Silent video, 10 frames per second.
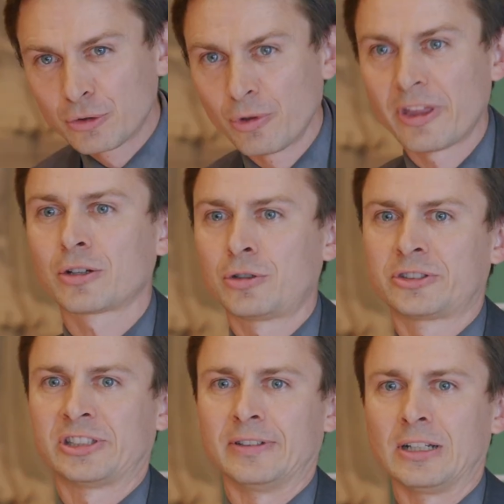to their
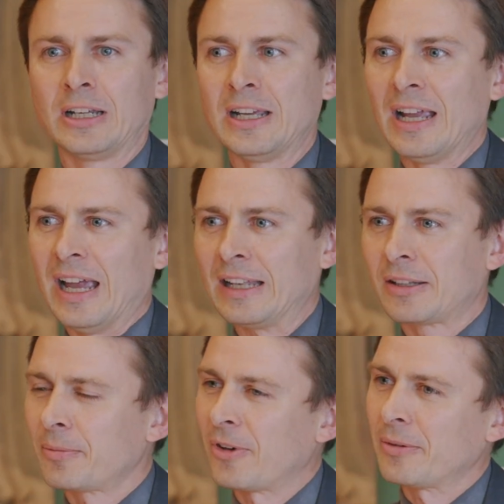Code Civil.
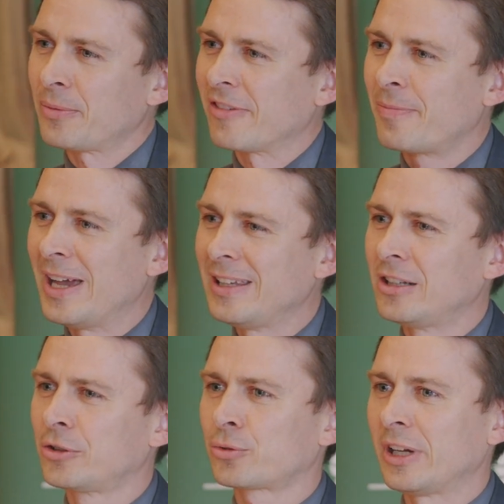And well, we have many
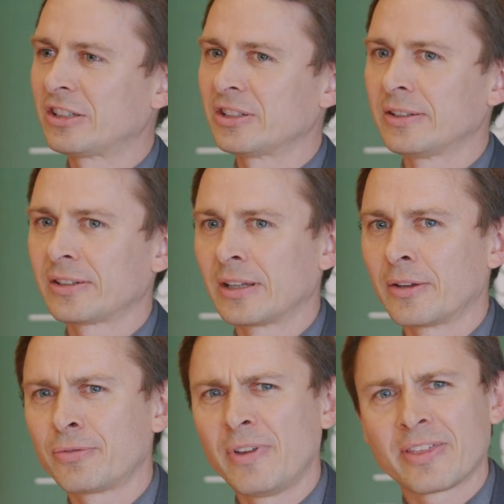illustrations.
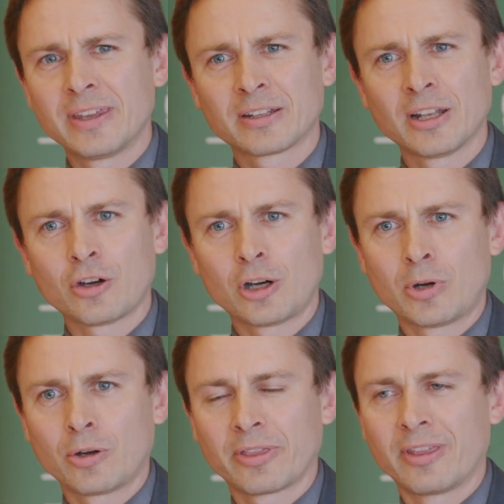If we think now
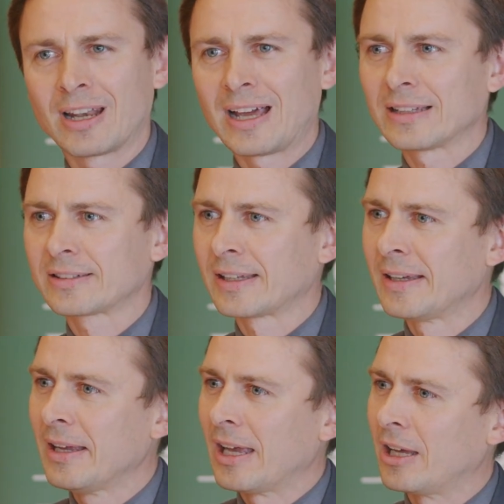about the last
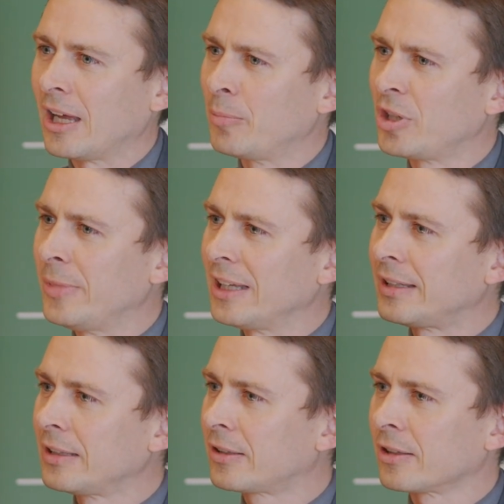
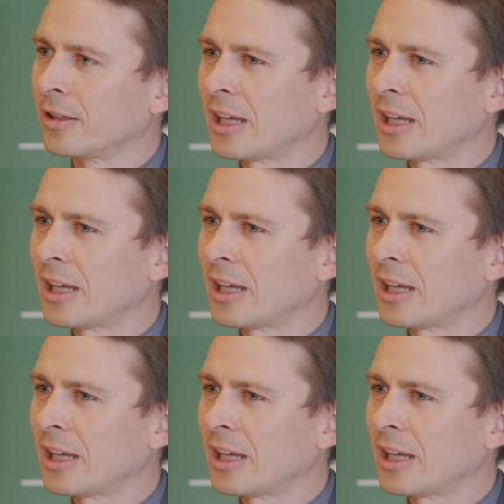emblematic